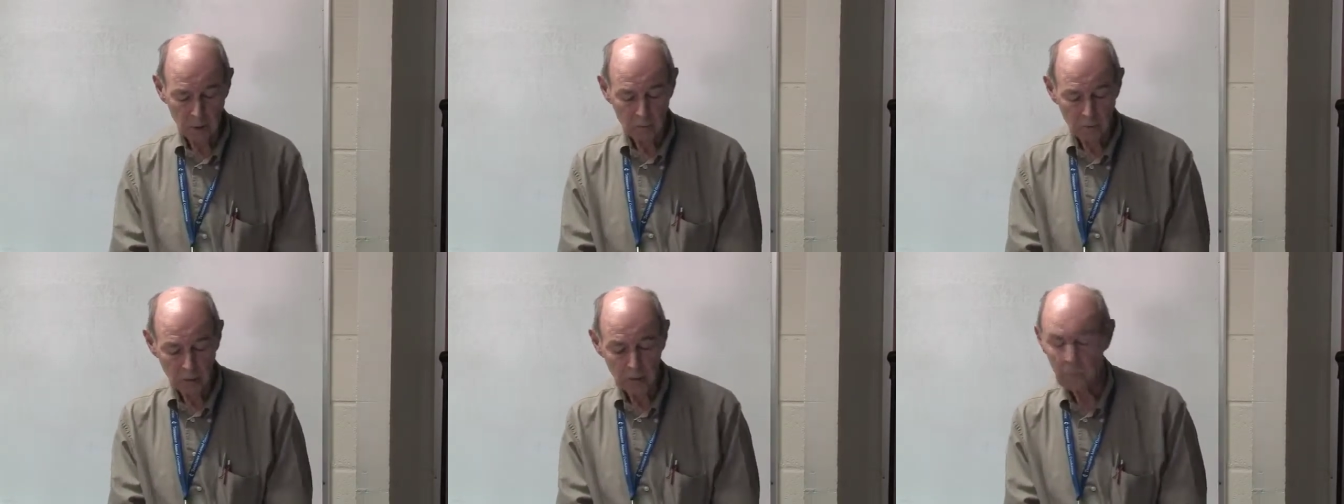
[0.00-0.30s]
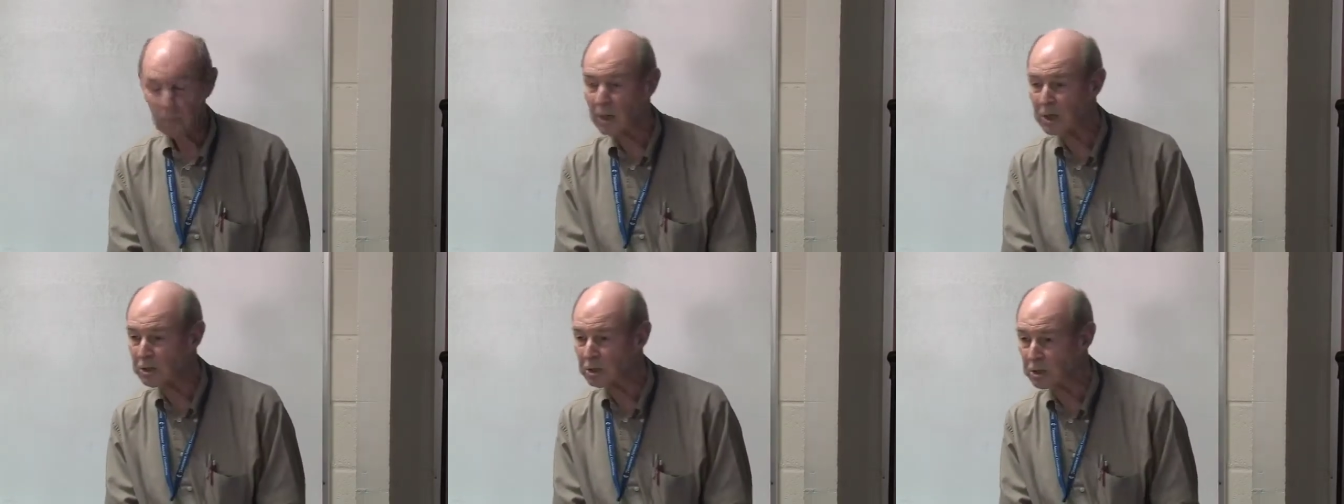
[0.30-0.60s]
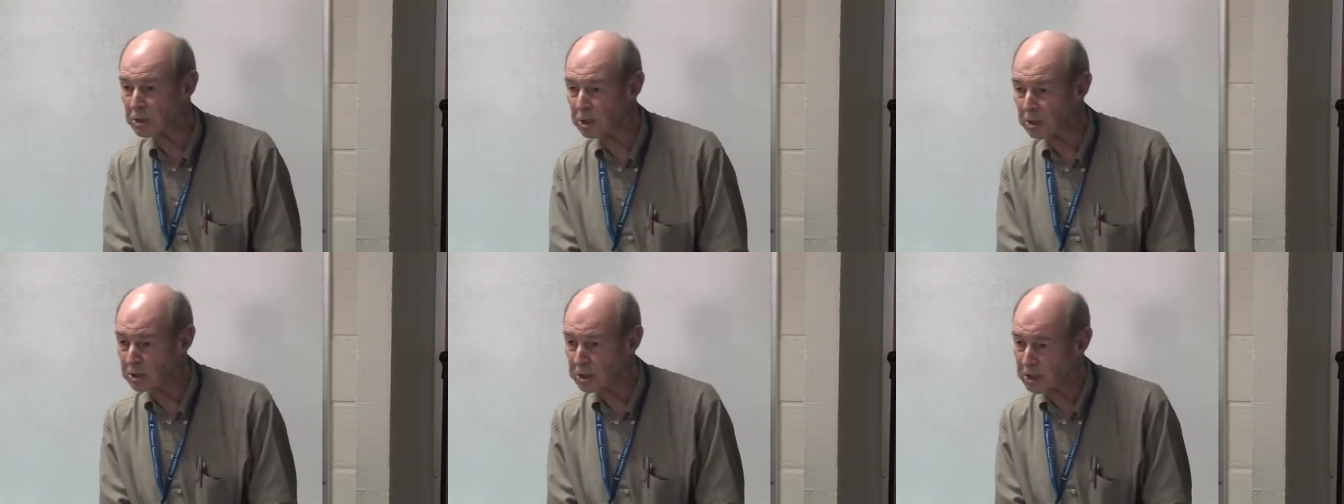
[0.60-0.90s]
what
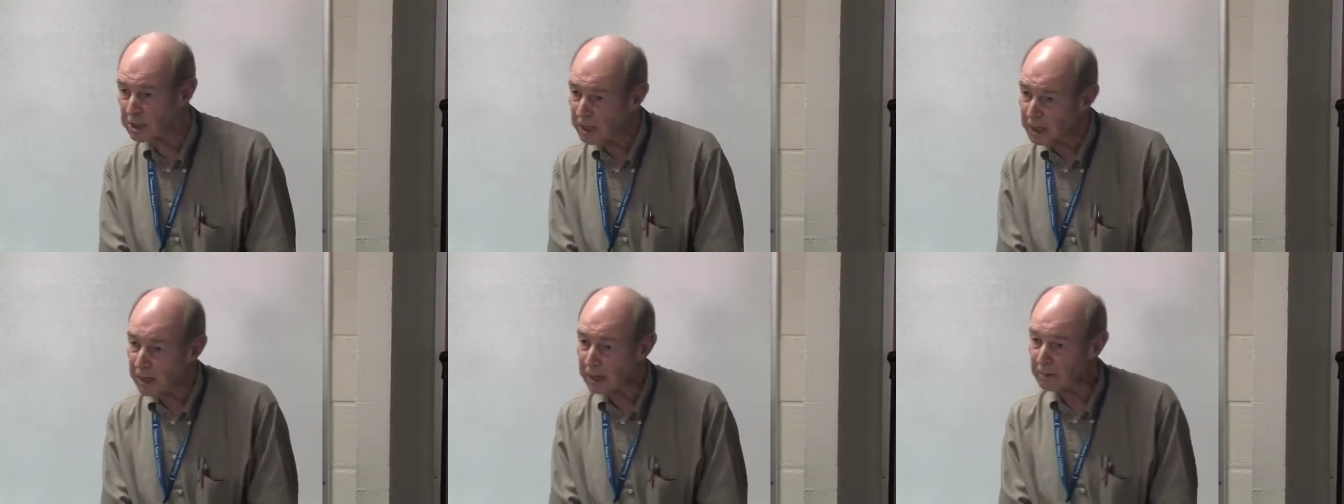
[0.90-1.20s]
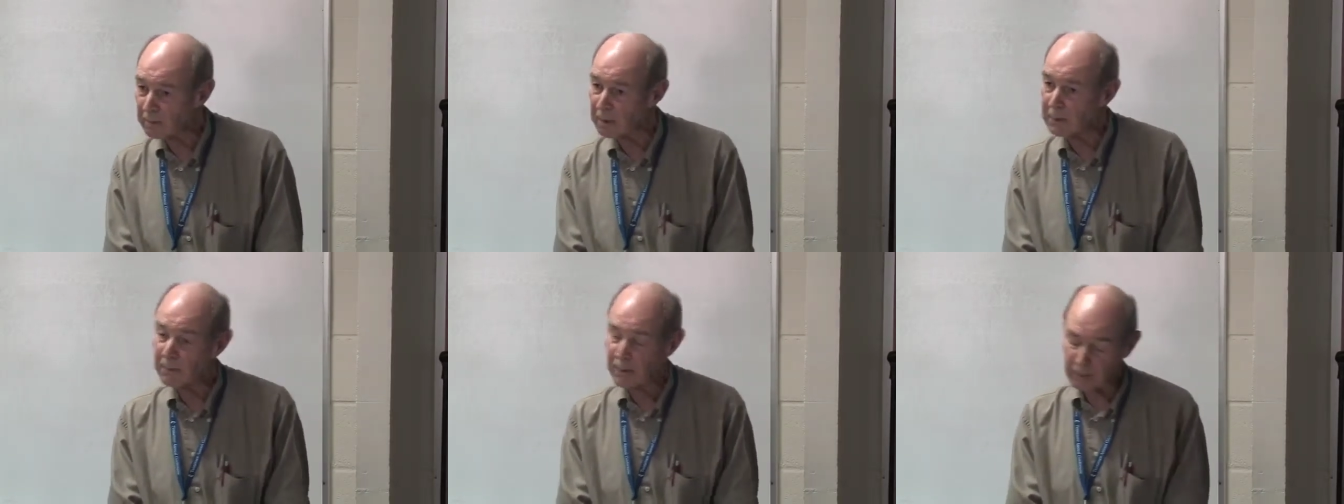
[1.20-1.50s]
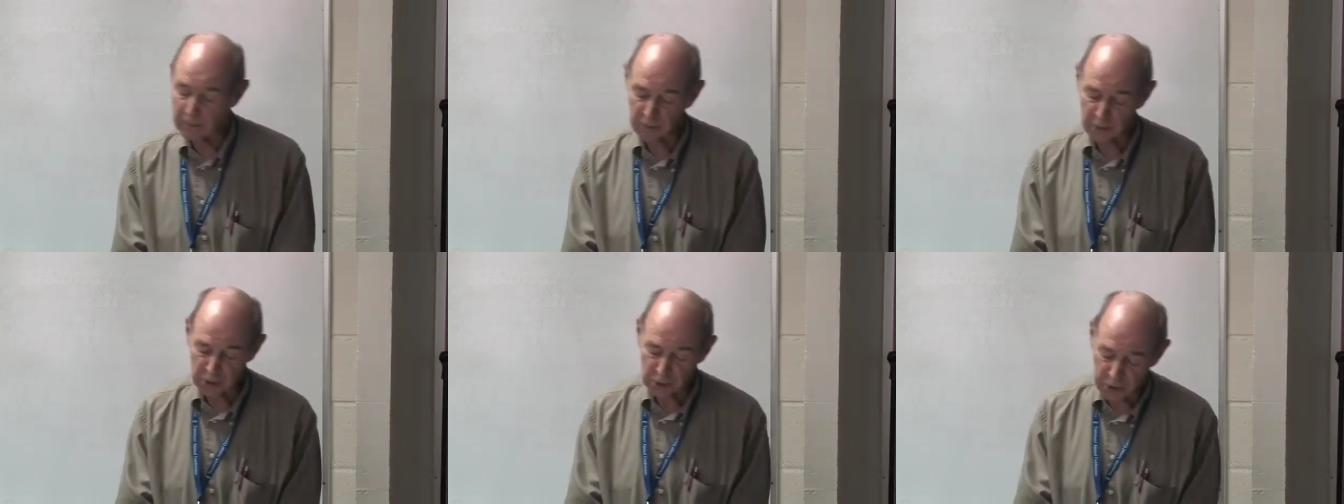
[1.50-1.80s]
Wesley is saying.
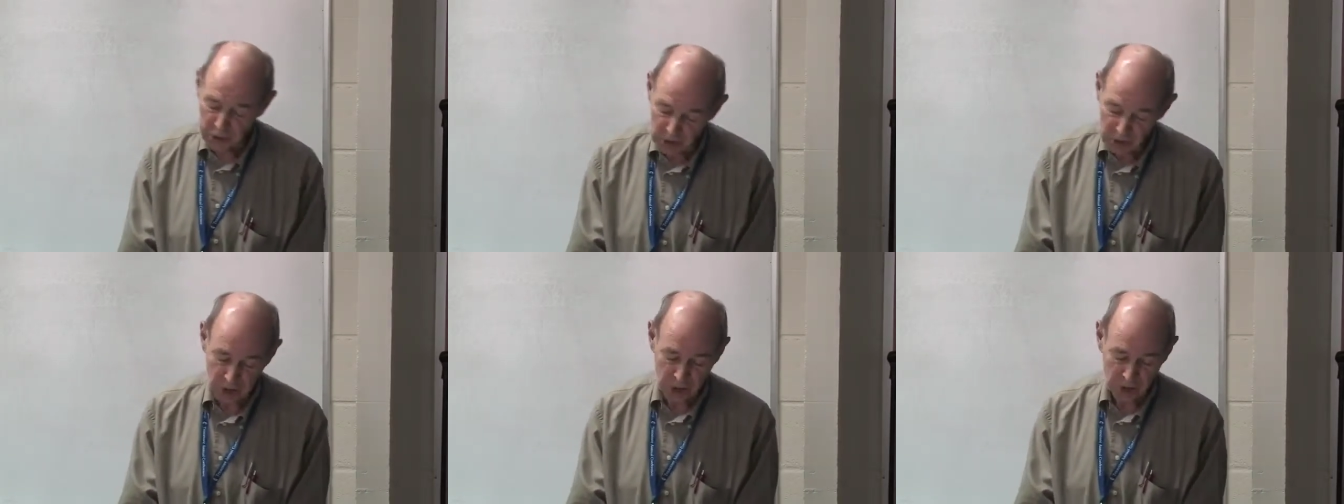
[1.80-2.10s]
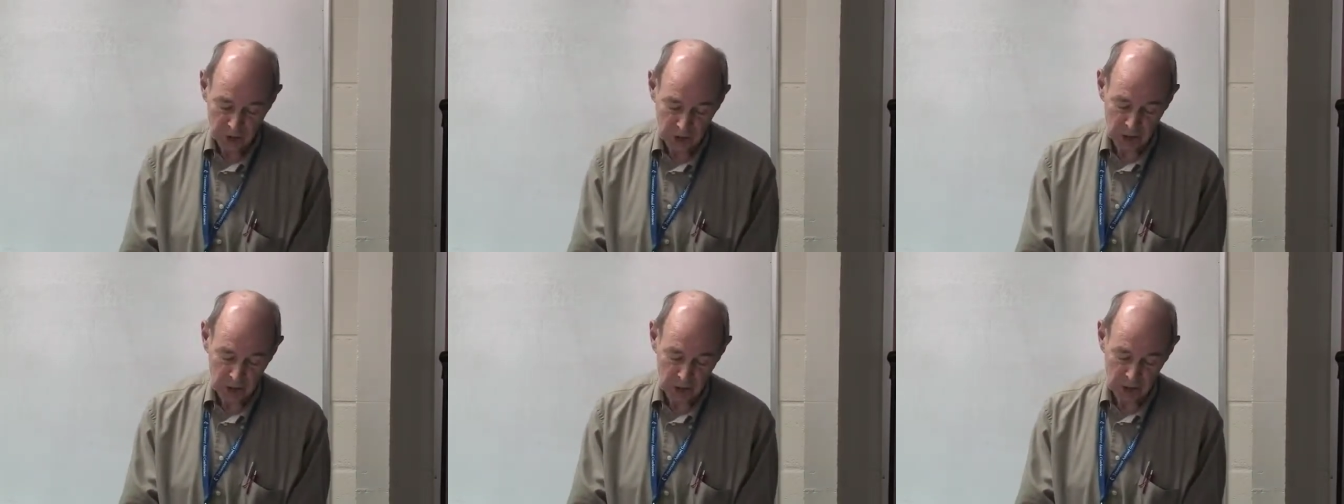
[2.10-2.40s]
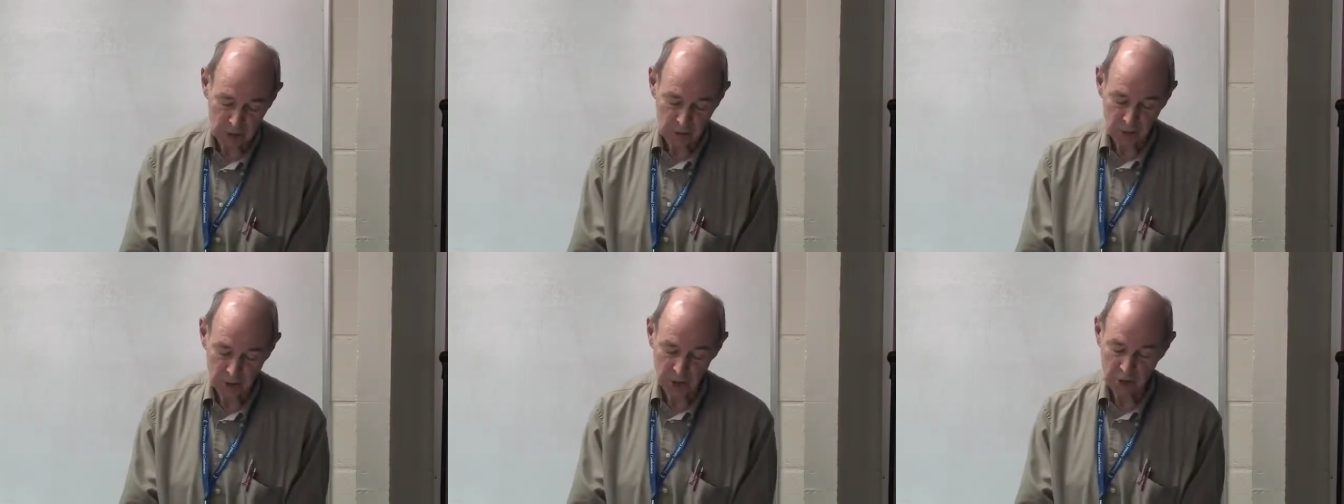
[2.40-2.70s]
Remember, Jesus
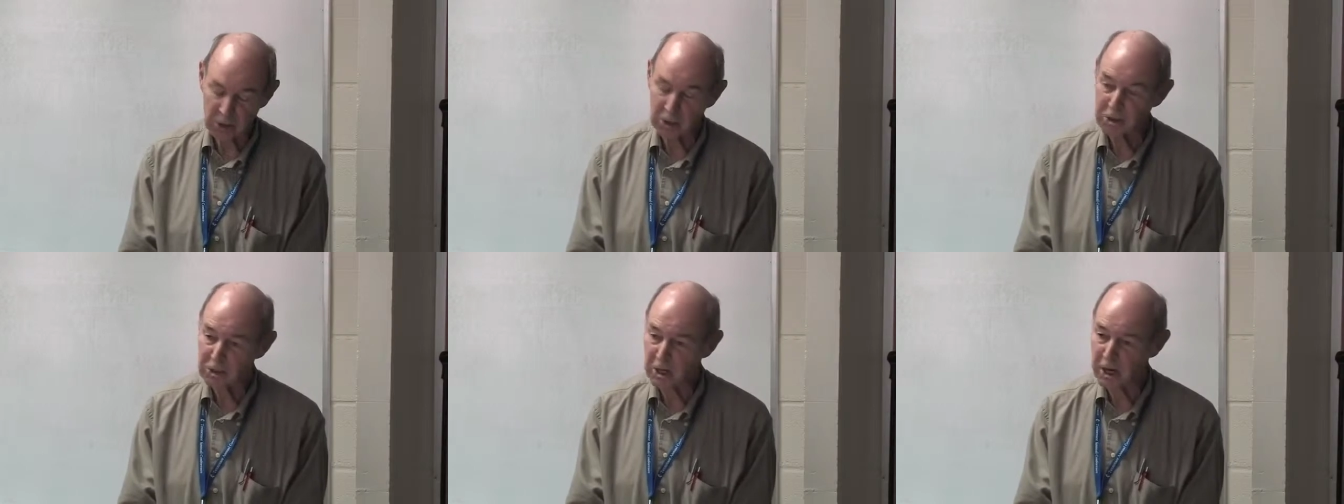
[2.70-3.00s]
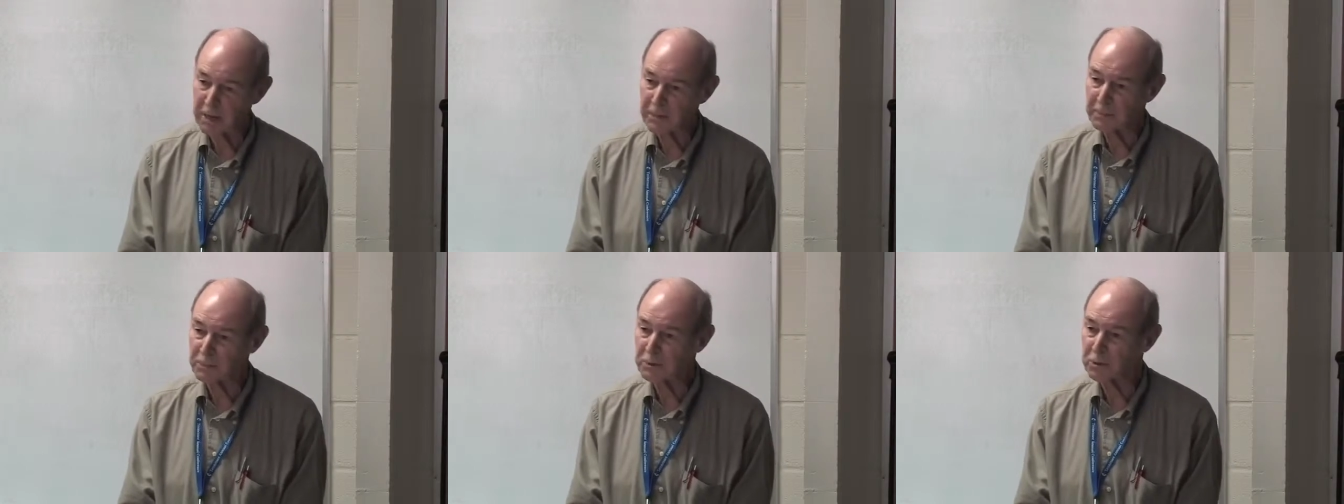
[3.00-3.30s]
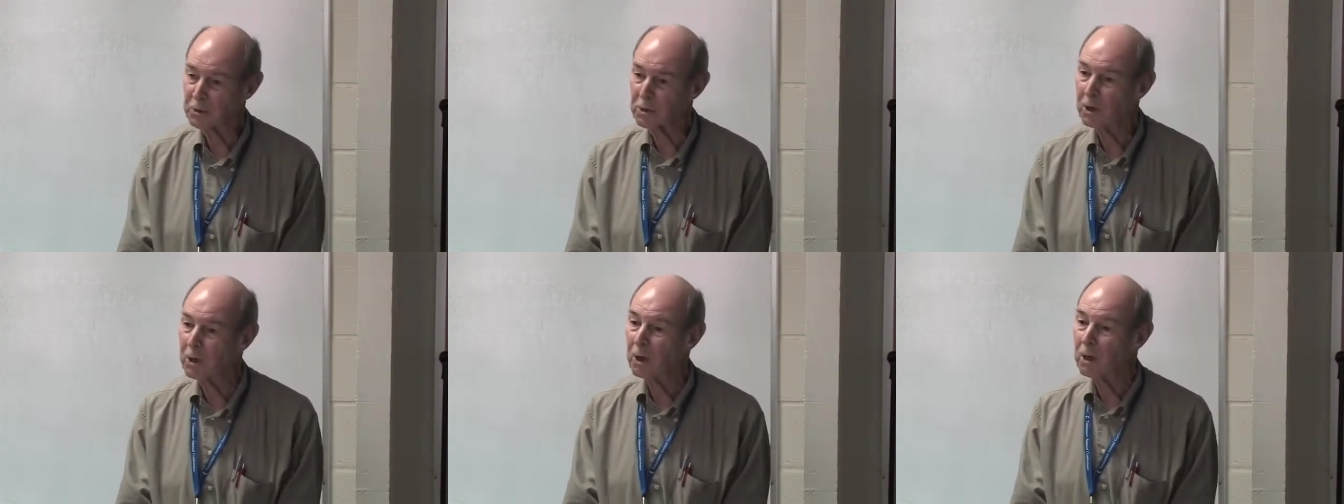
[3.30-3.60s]
said to his
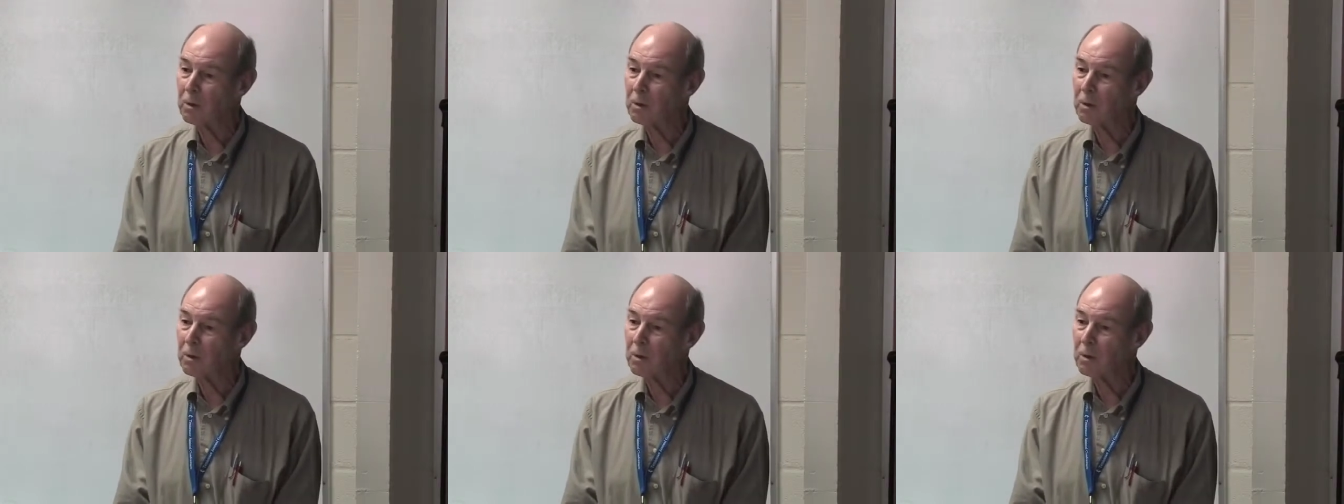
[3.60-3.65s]
disciples,